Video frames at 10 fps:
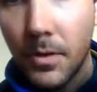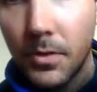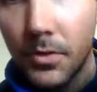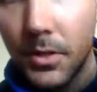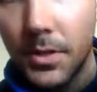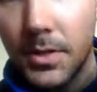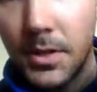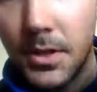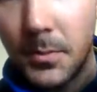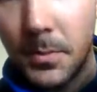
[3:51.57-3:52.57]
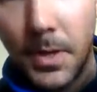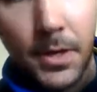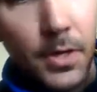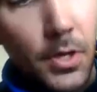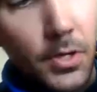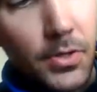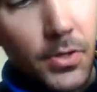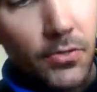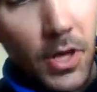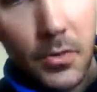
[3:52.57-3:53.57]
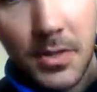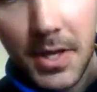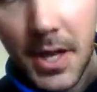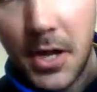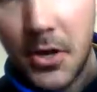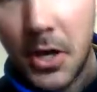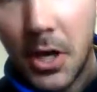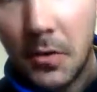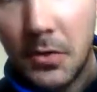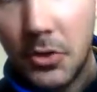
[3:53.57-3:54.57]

So you can see there a bit better. So surrounds the area of the